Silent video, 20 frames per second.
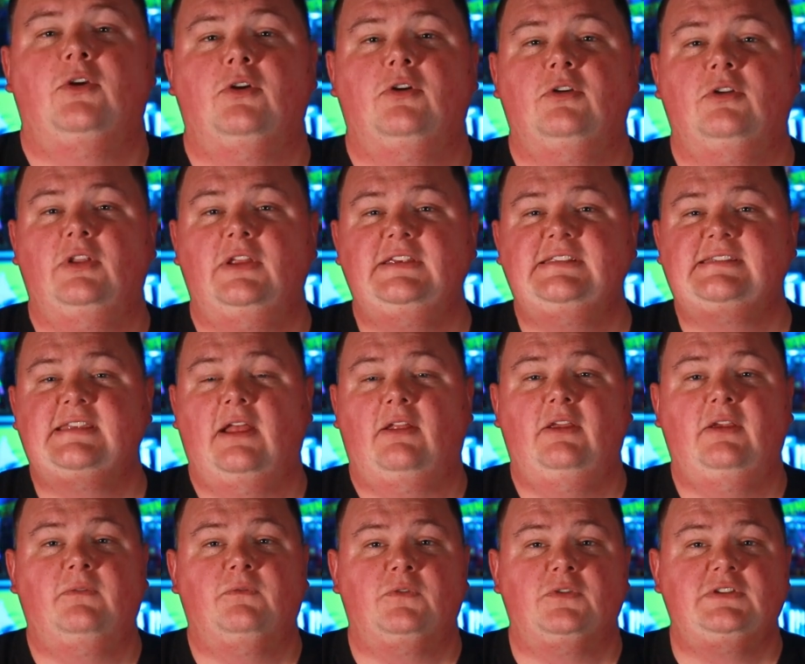Currently
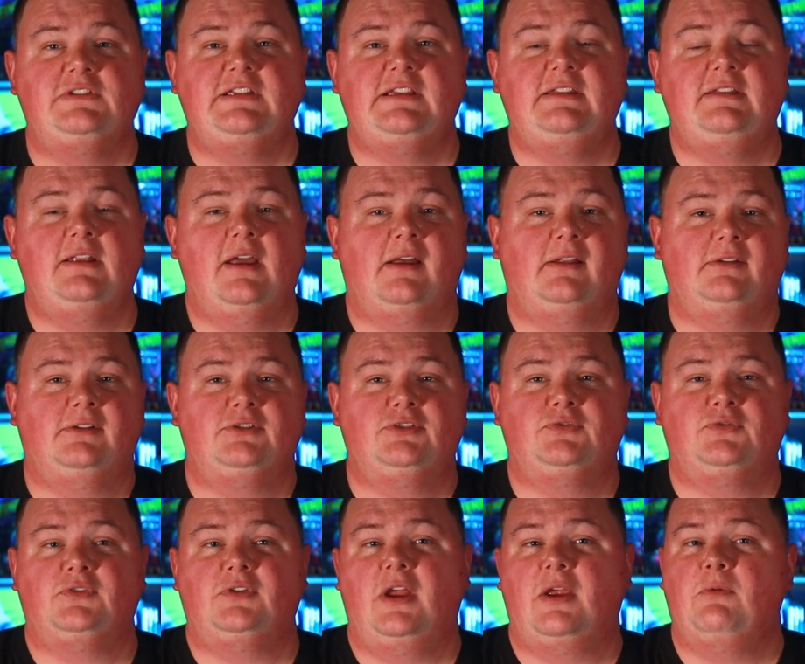selling for
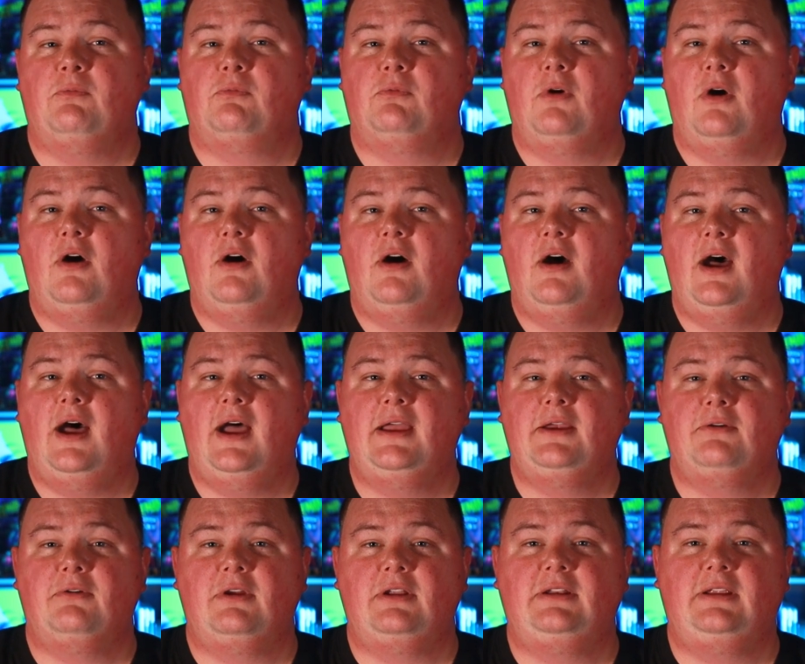$10 for a raw
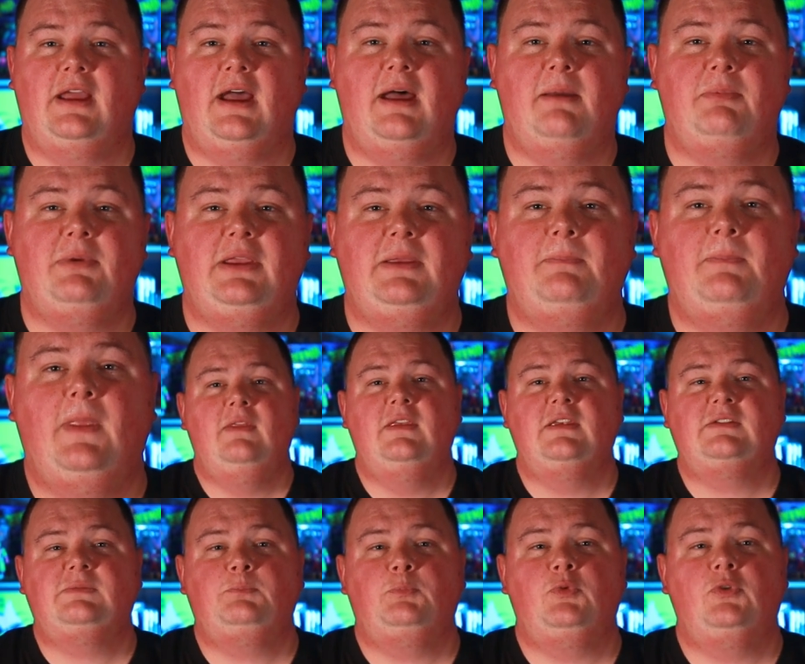high-grade copy,
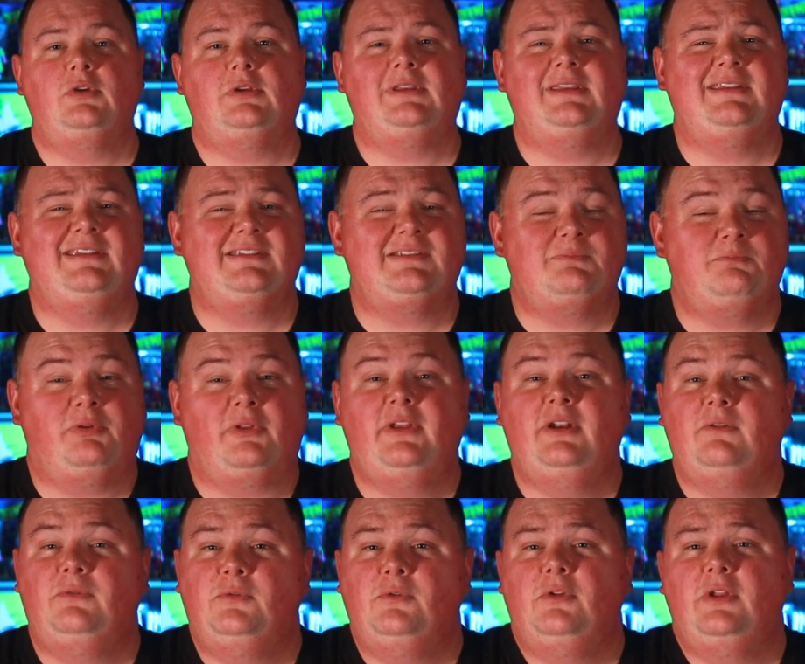this book is
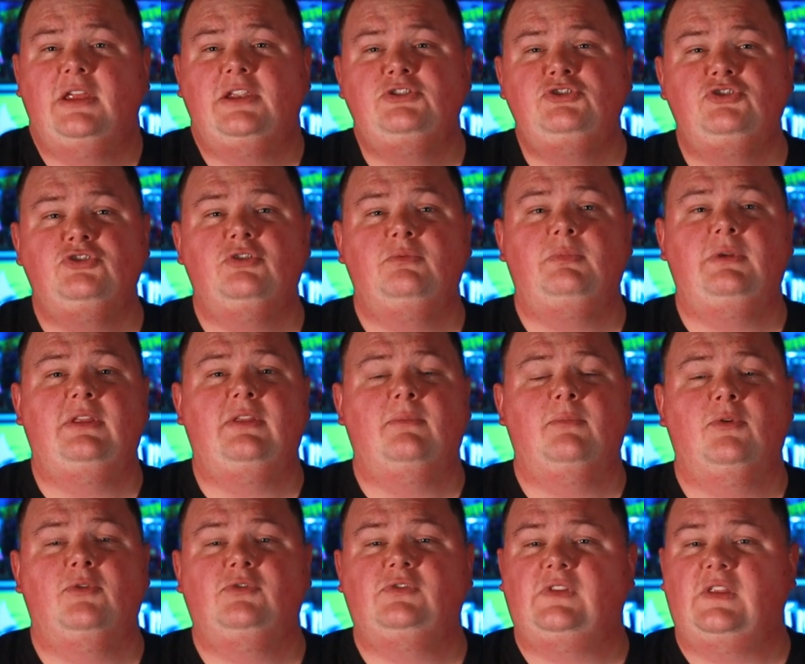plentiful and should be the
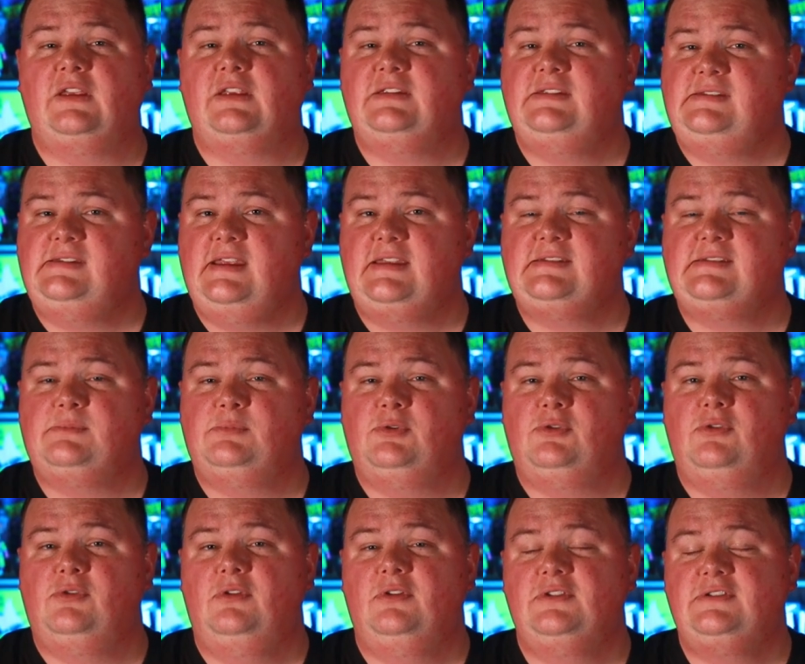most accessible
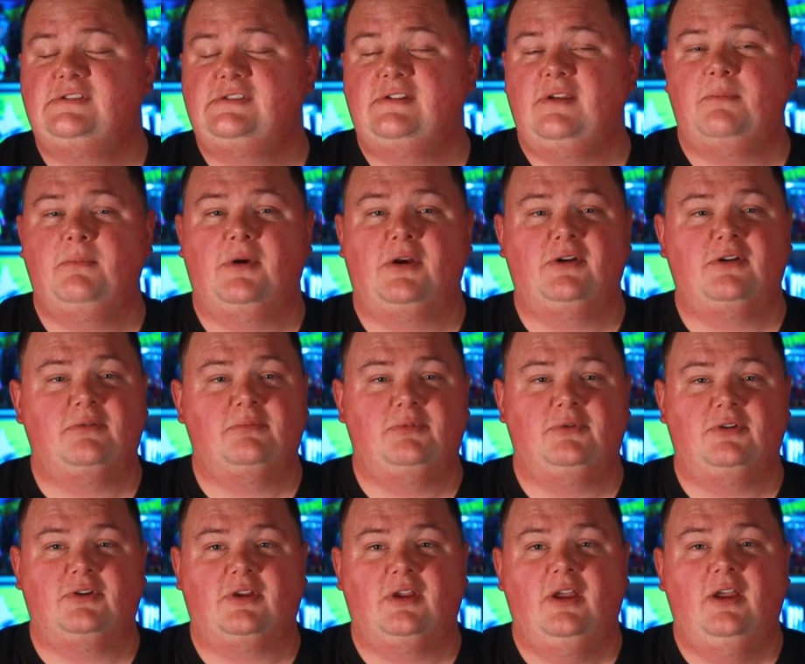Submariner
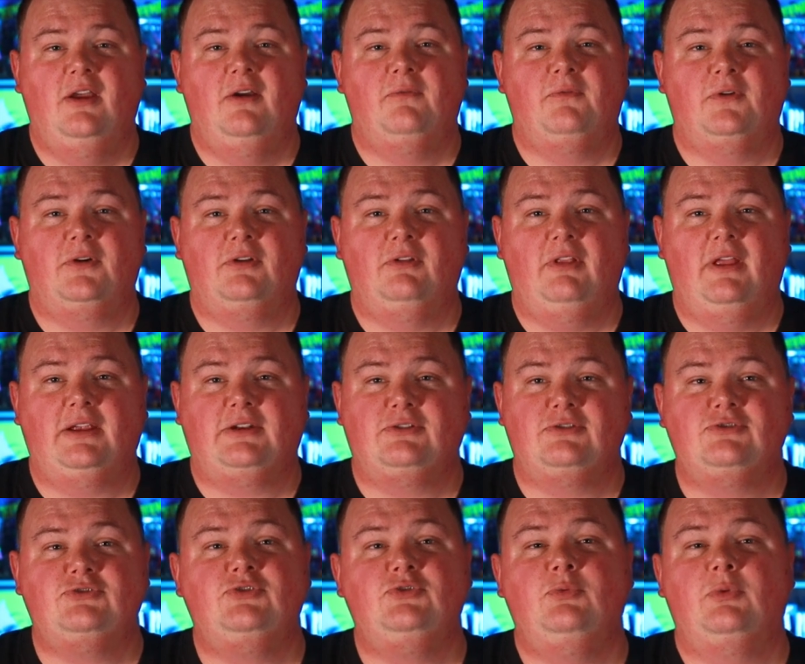book for
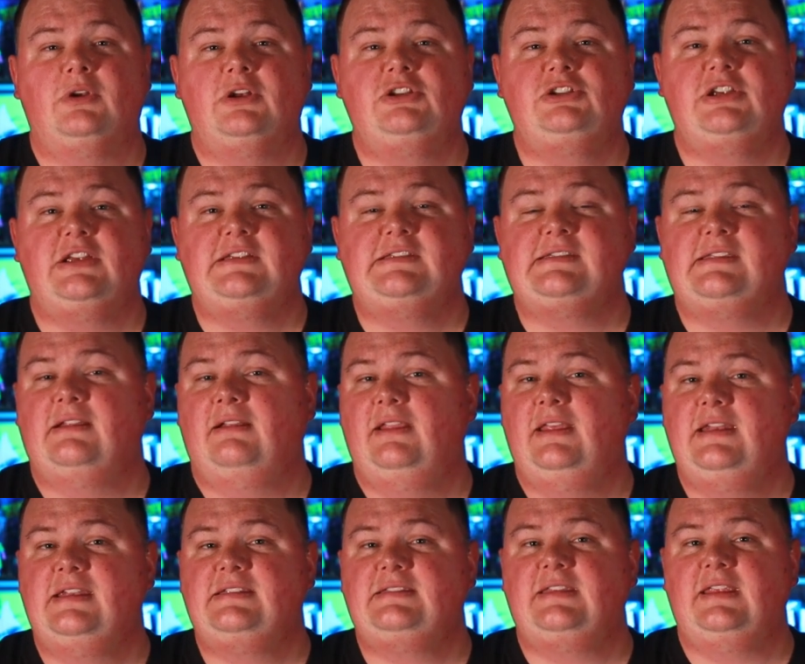collectors who want to chase the
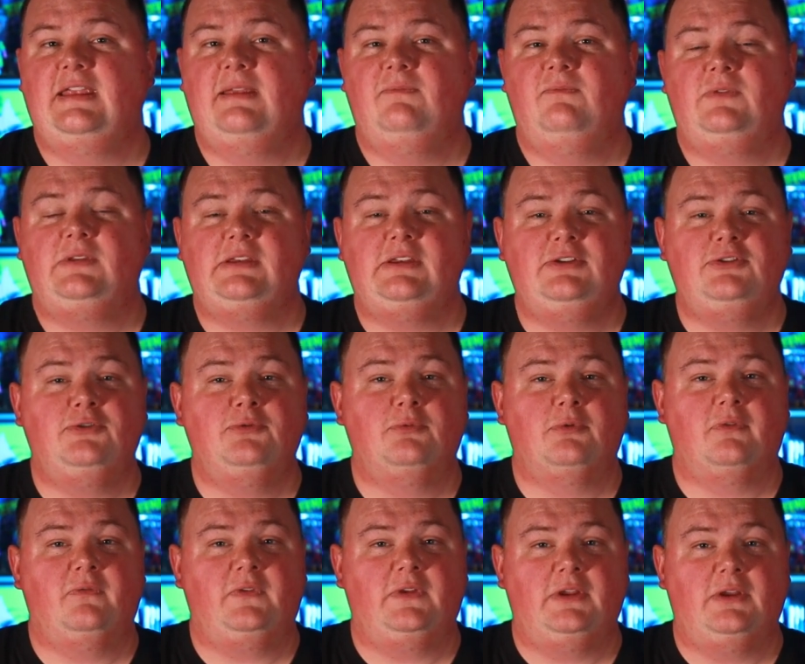latest MCU
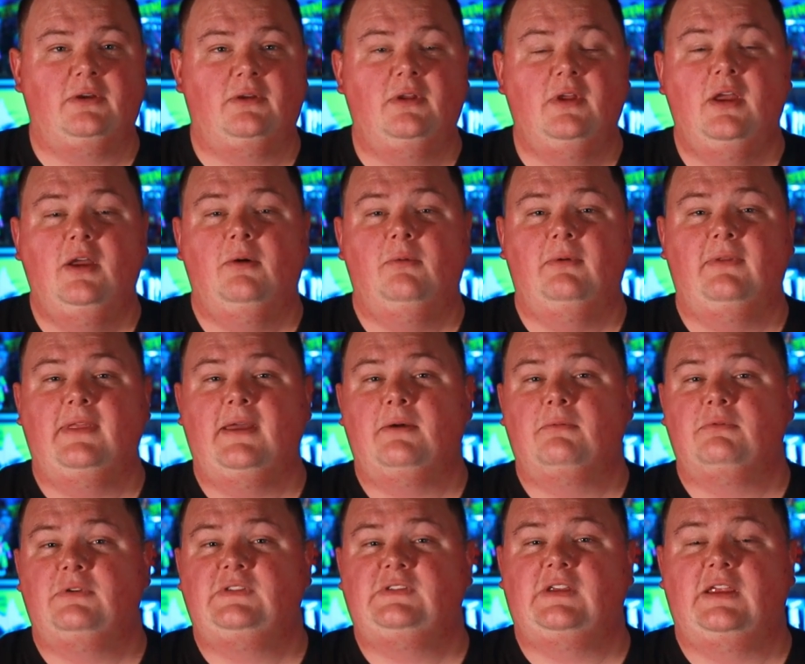reveal
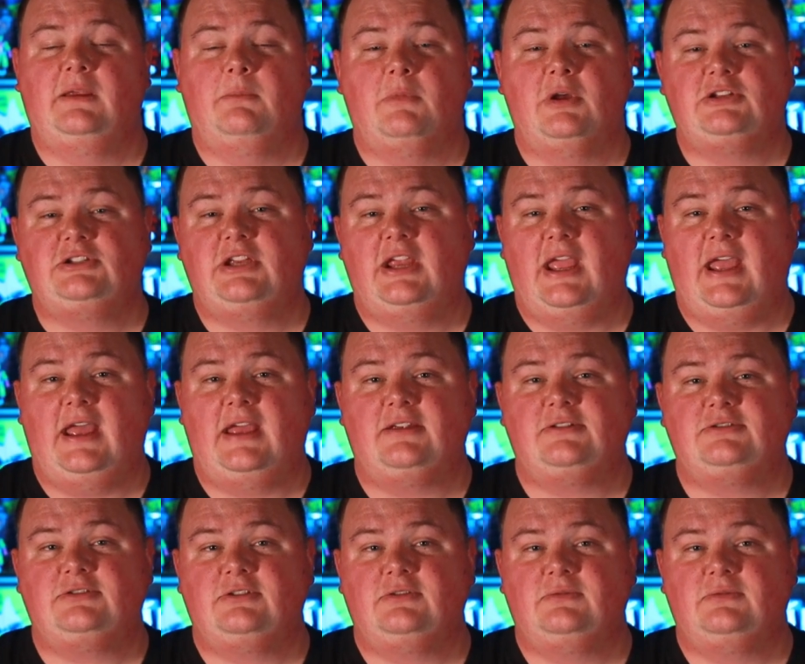without risking much cash.